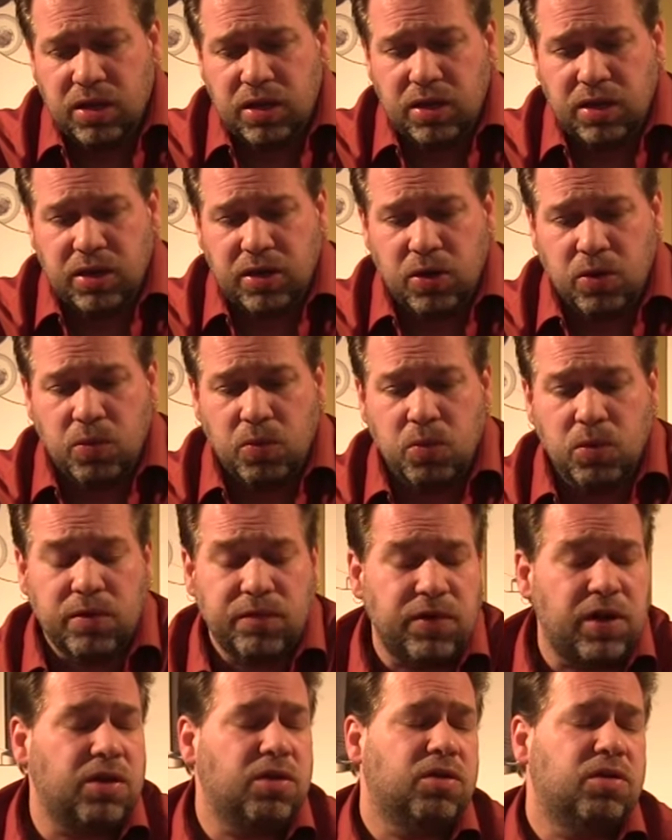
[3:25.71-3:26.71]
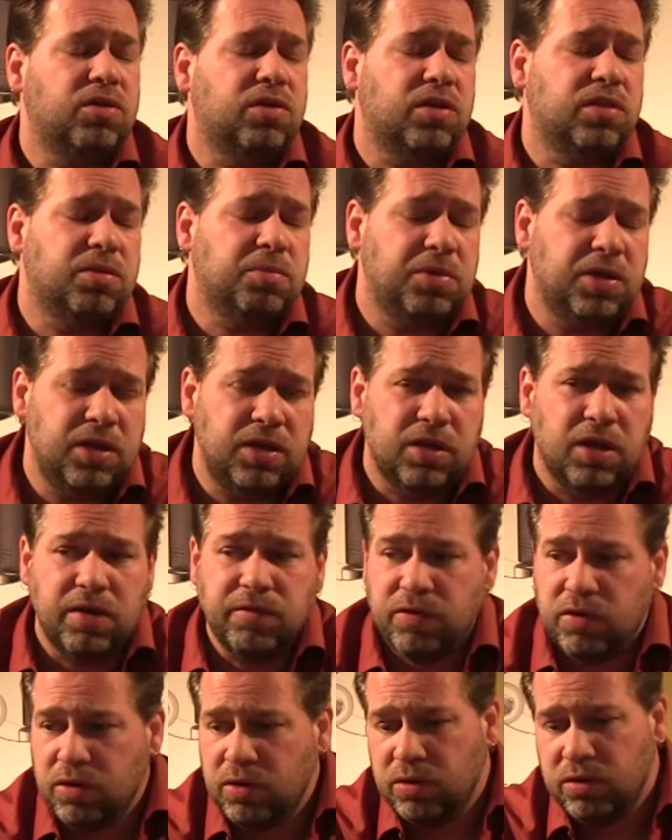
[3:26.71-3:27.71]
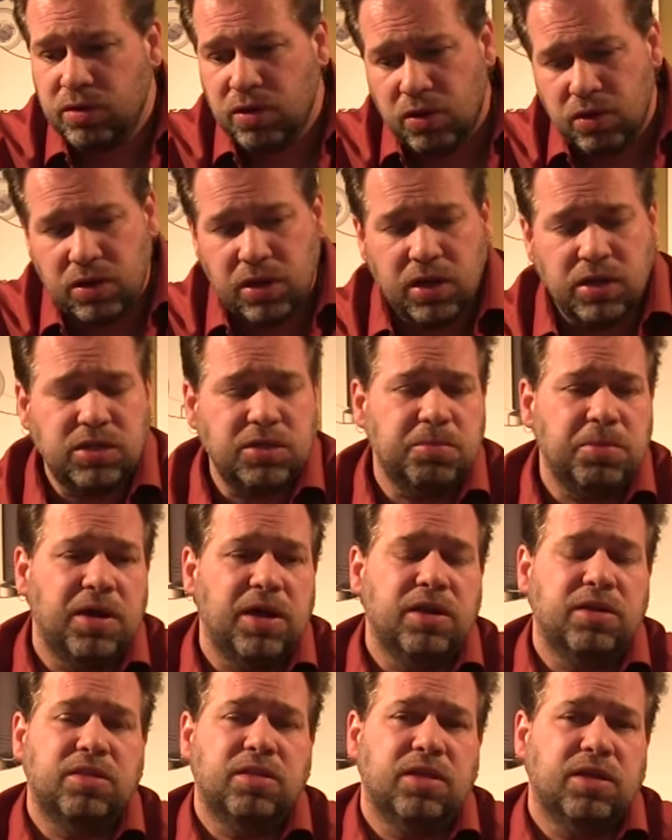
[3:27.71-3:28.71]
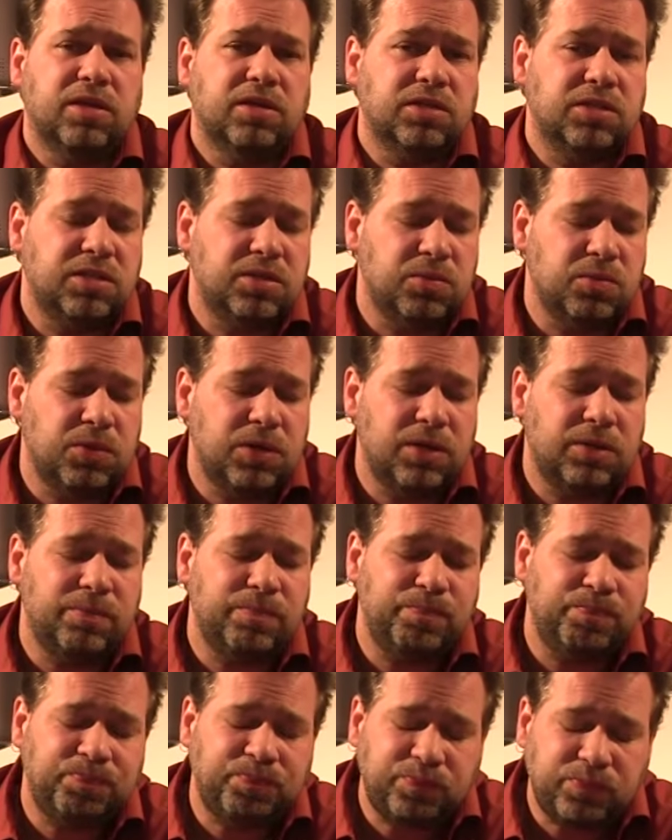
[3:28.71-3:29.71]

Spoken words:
what have I heard on the media? I've heard all kinds of bad things. Well,